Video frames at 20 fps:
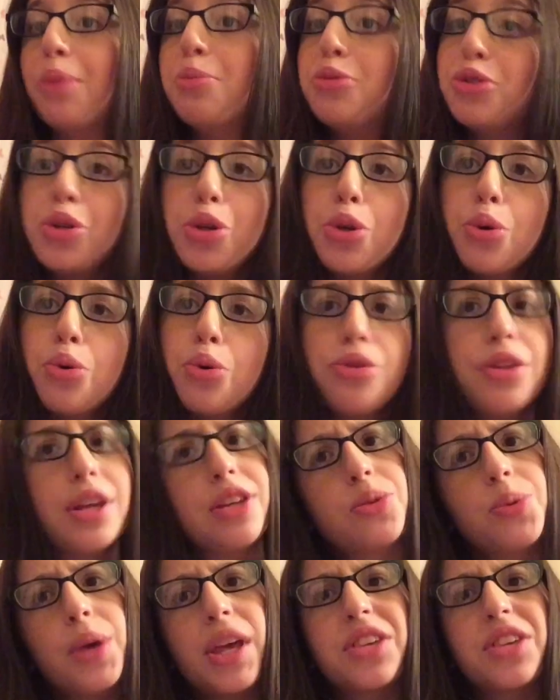welcome to
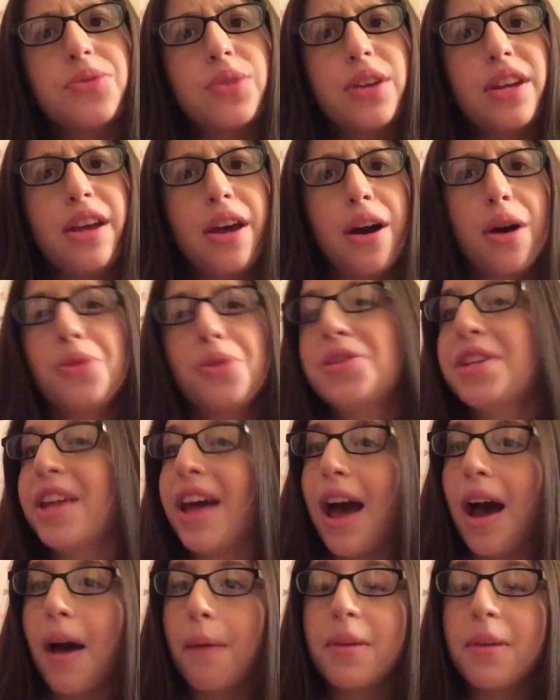this week's video.
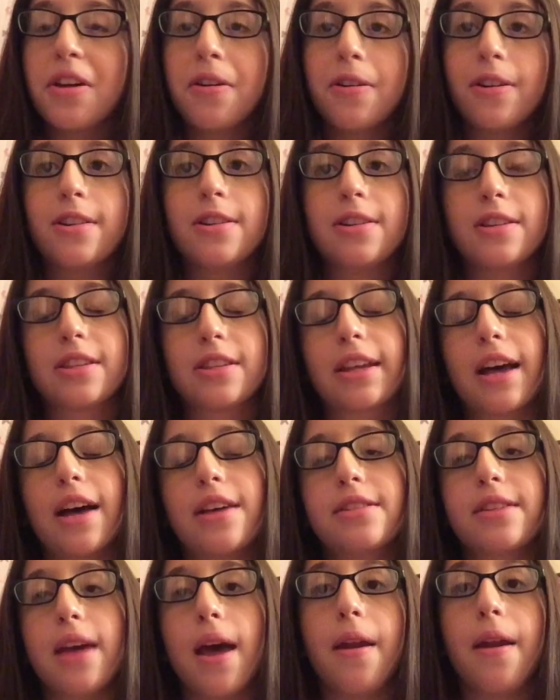Today I'm here to
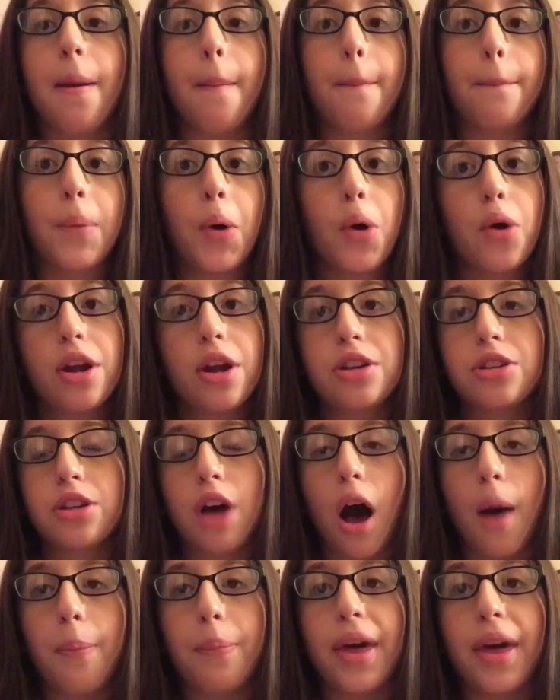discuss an important
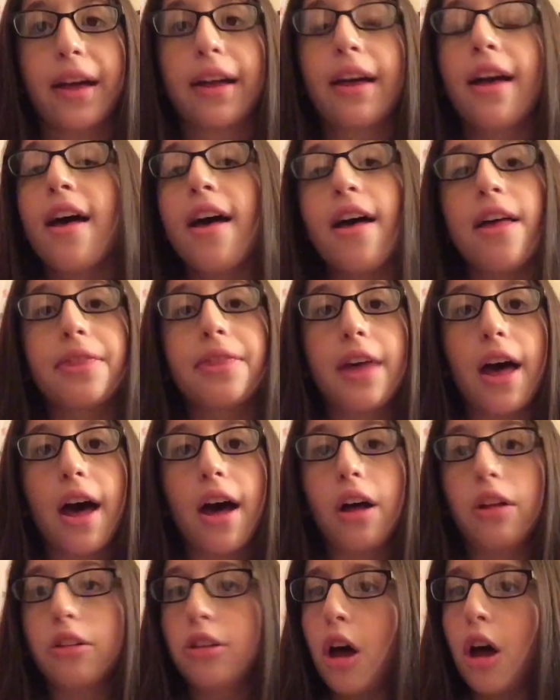topic
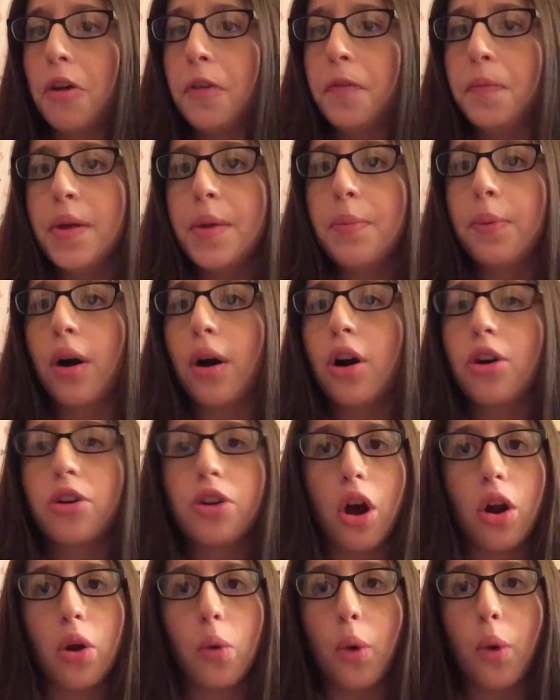that a lot of people are
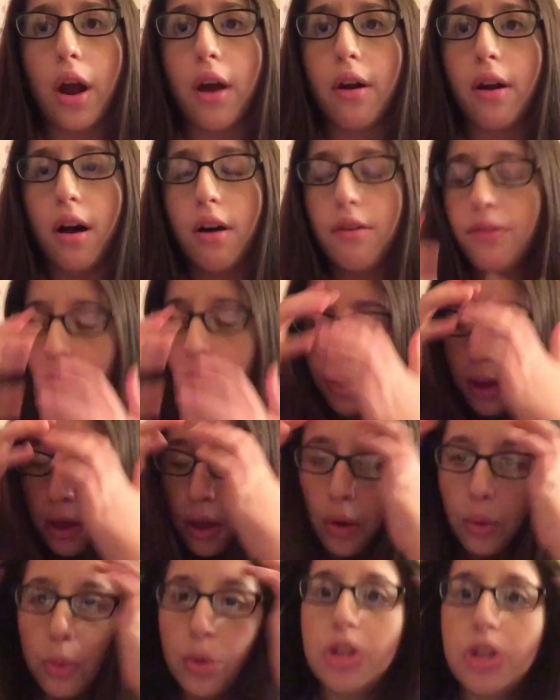not aware of,
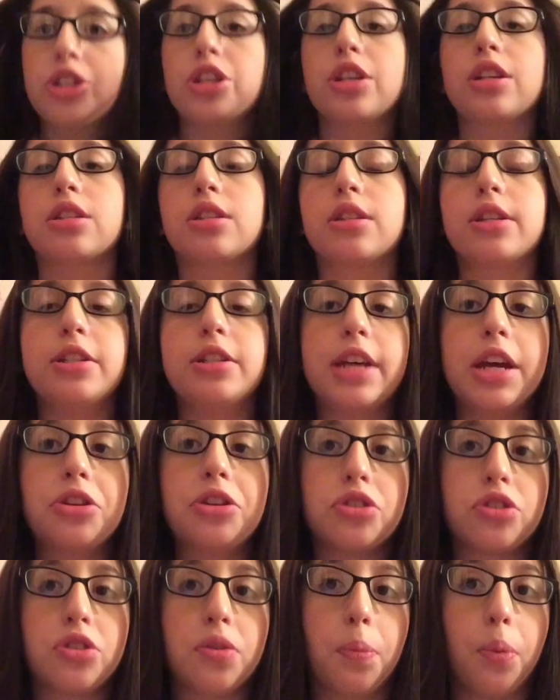which is the
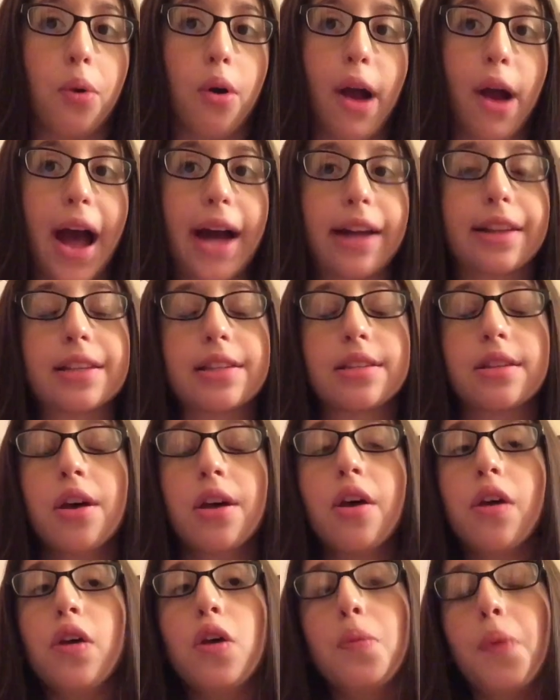dangers of borax.
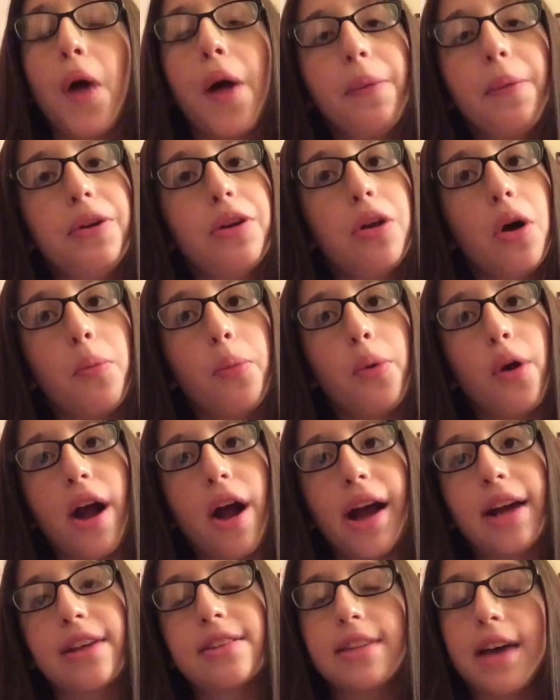You probably know
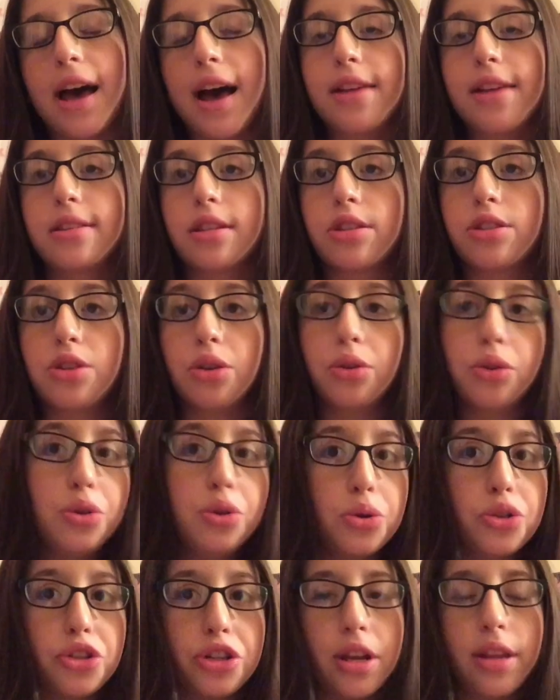borax as a
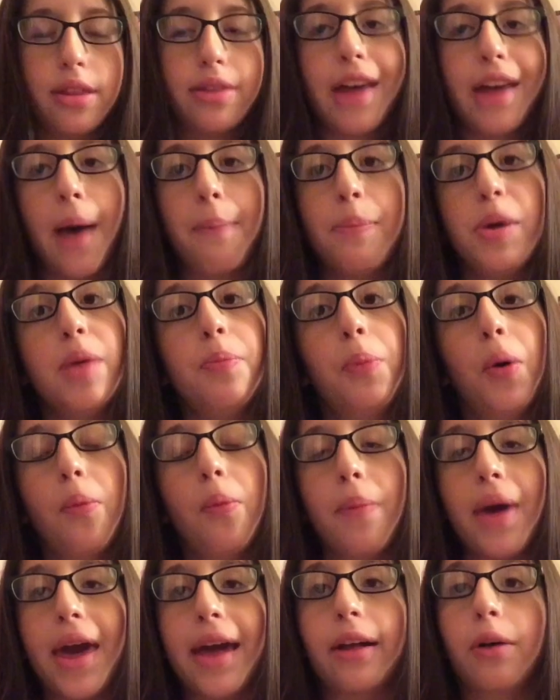solution that people
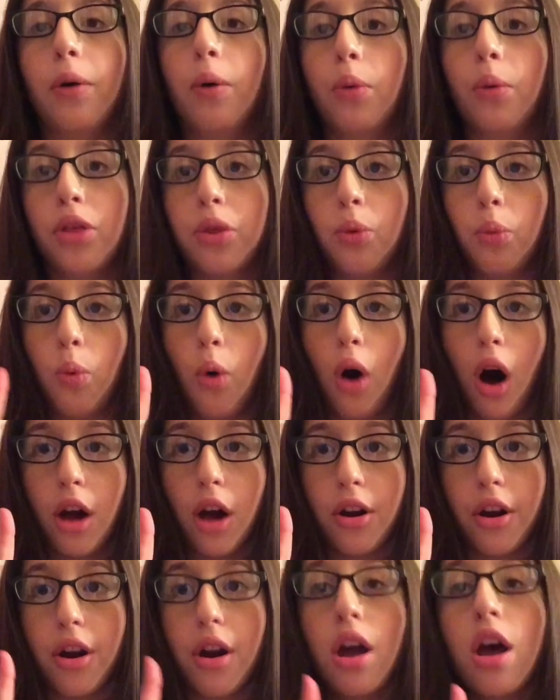make with
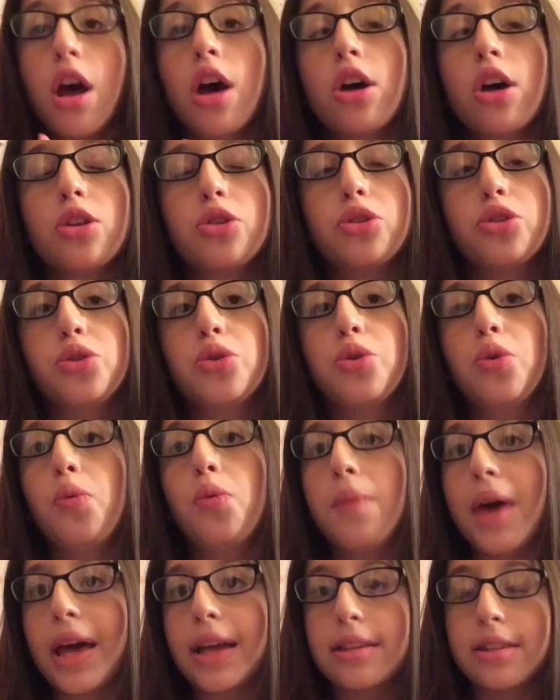water to
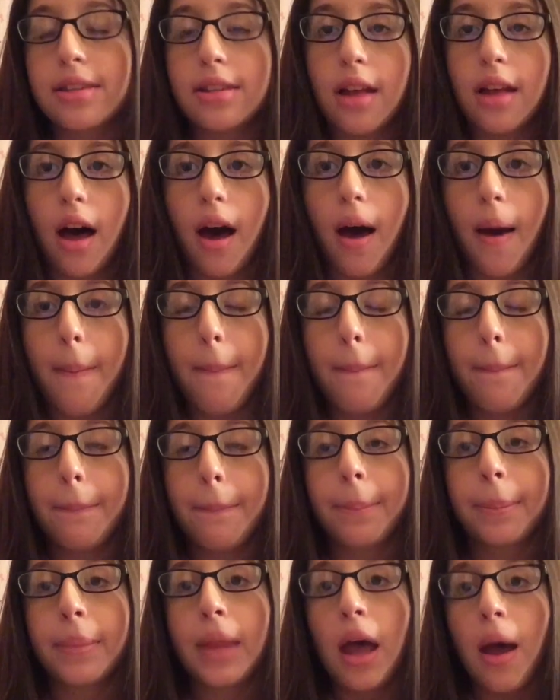make slime,
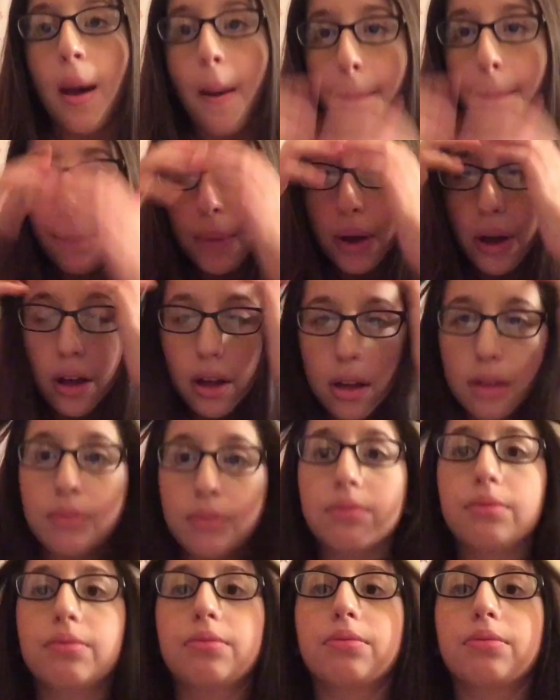but